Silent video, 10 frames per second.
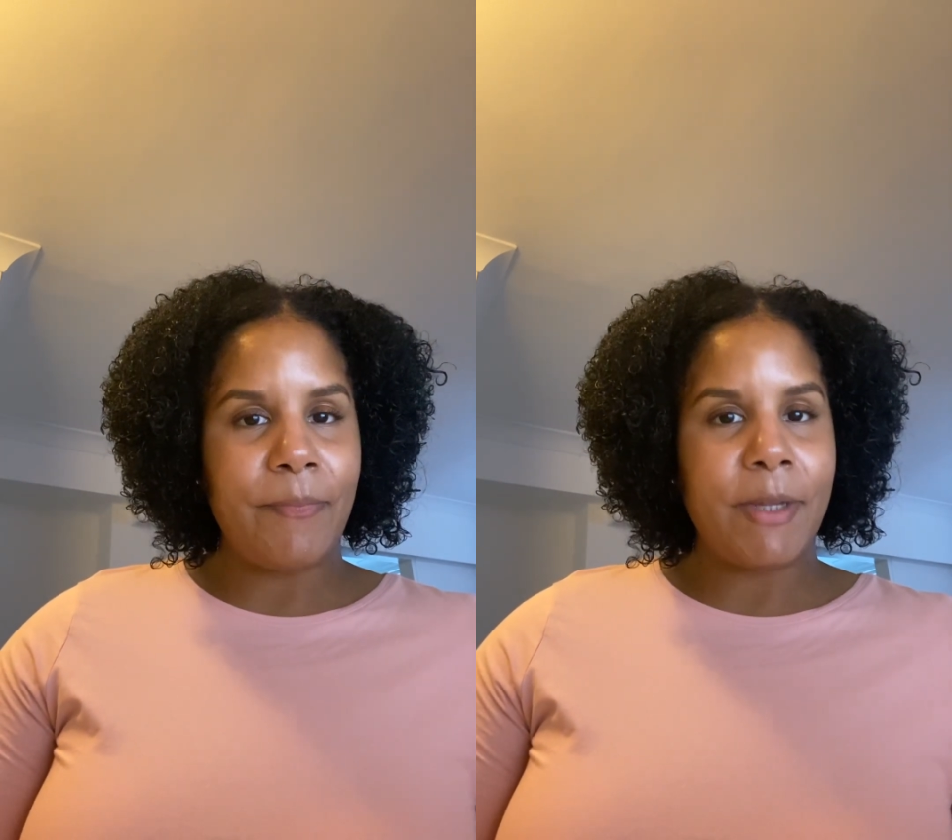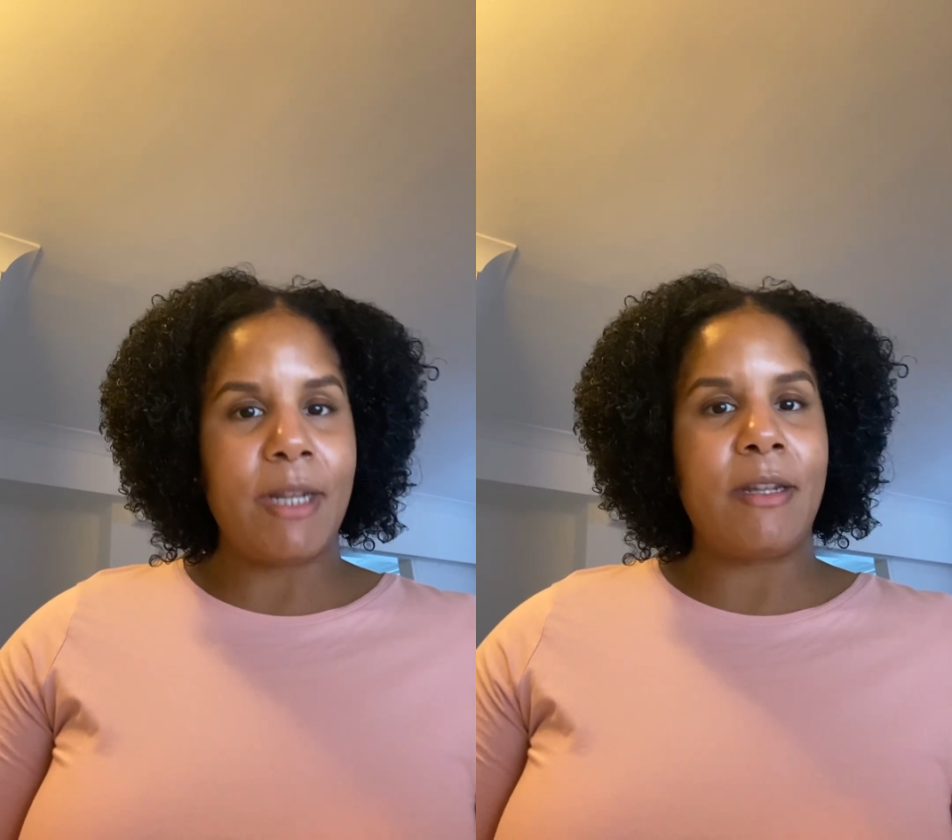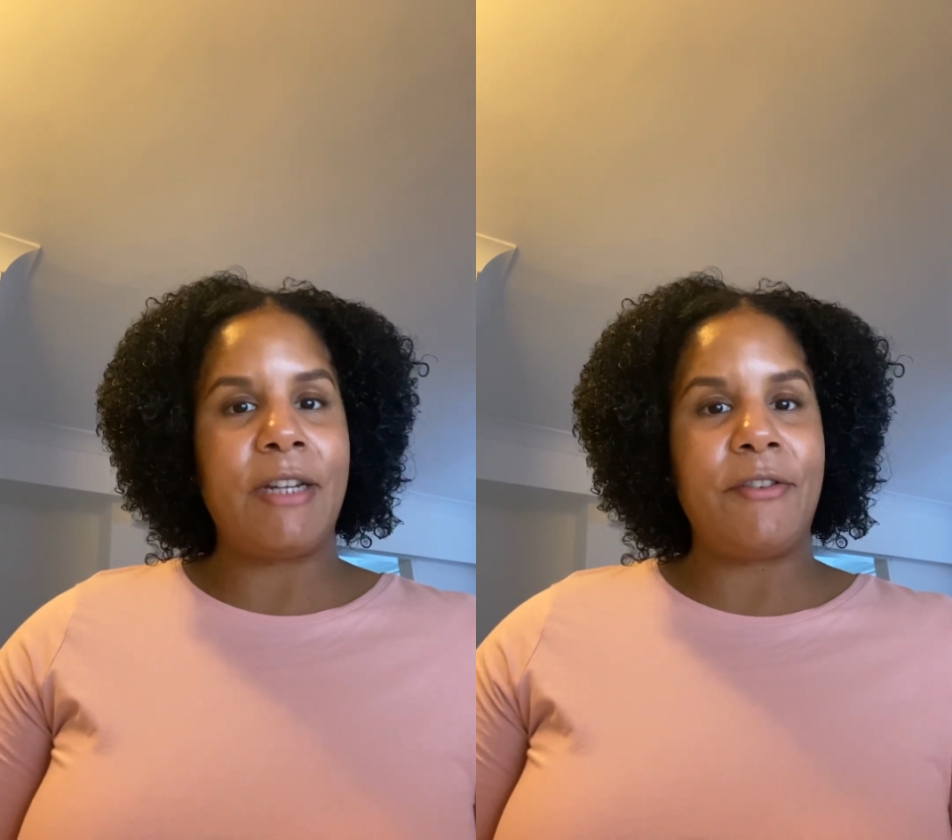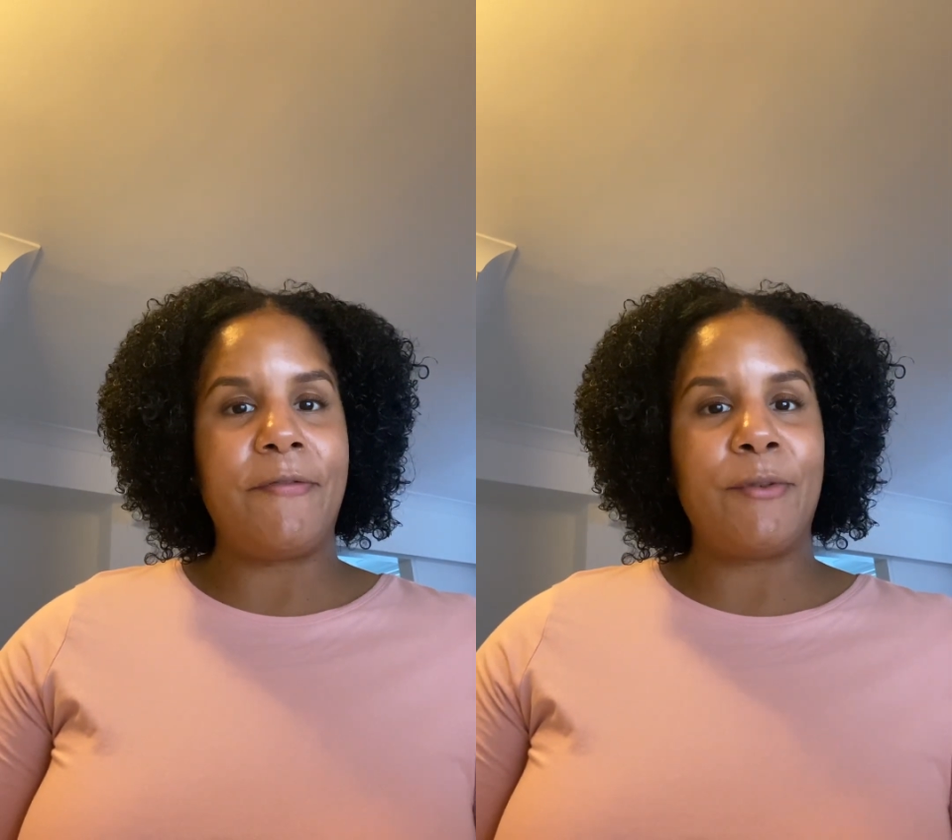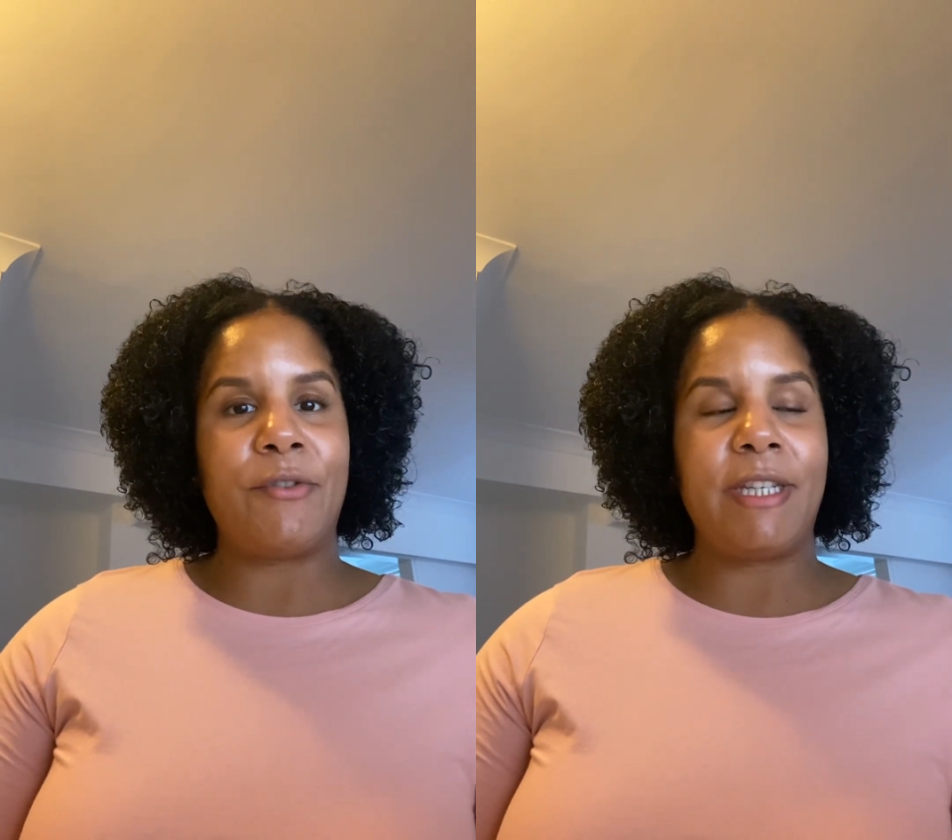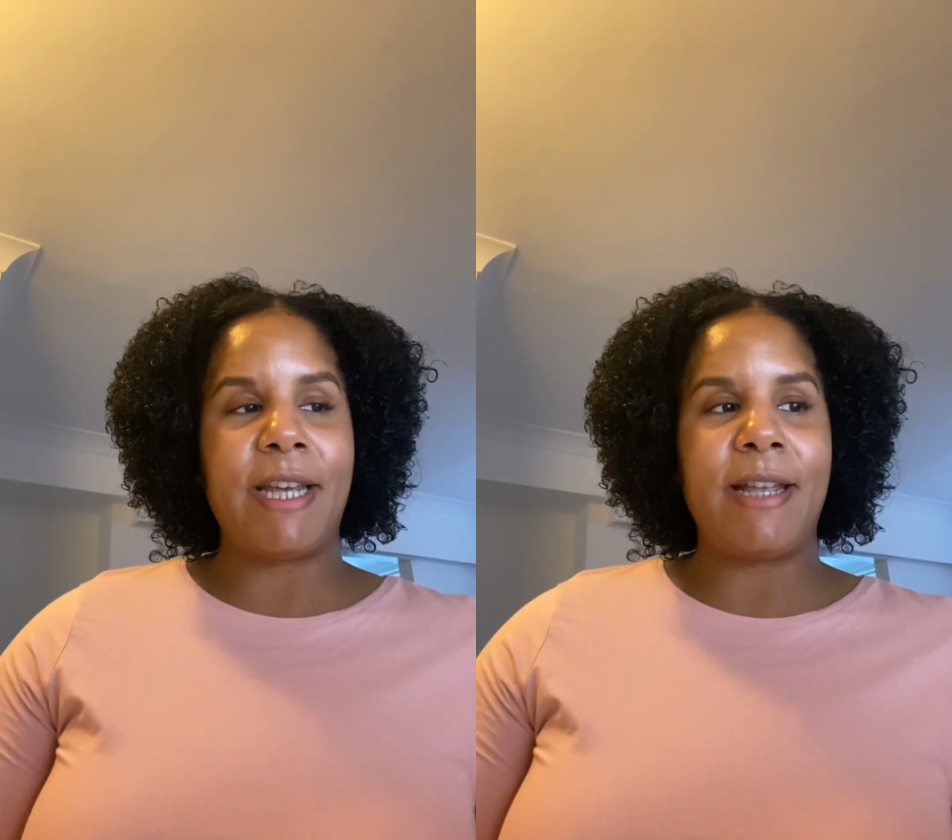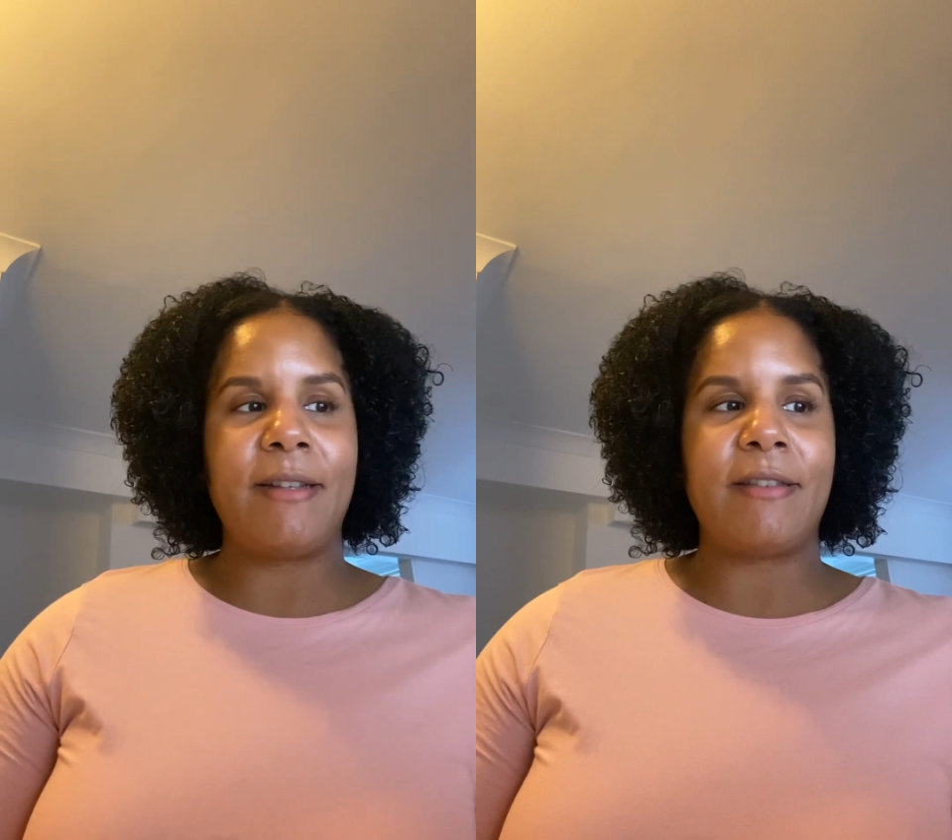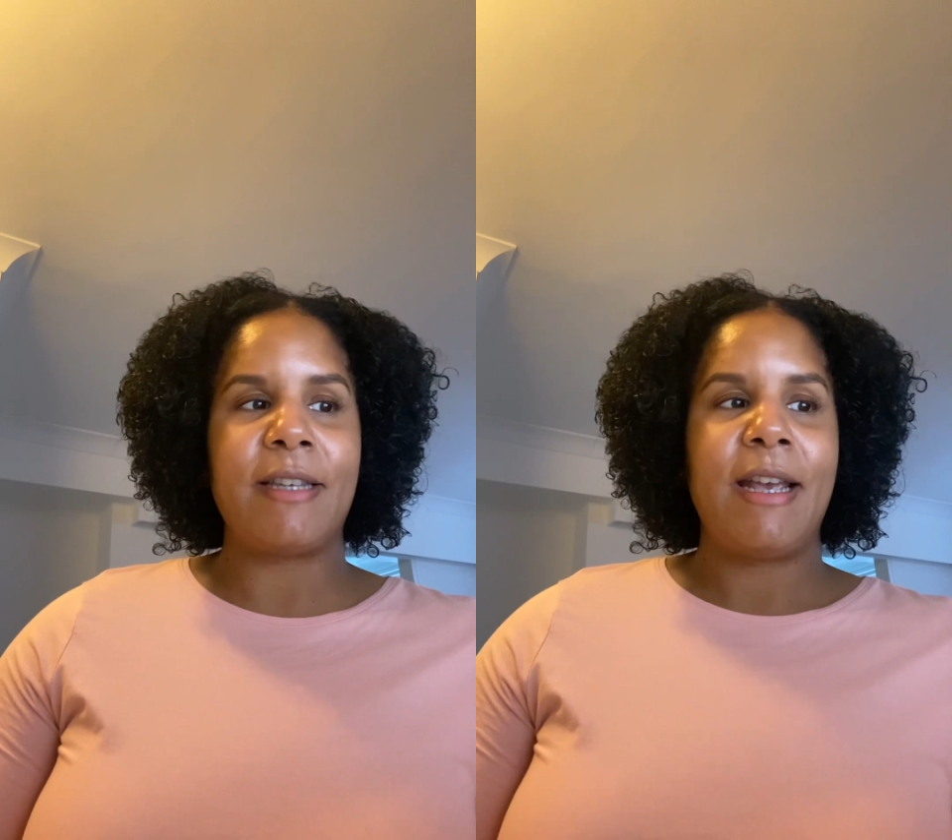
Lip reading: in 1948,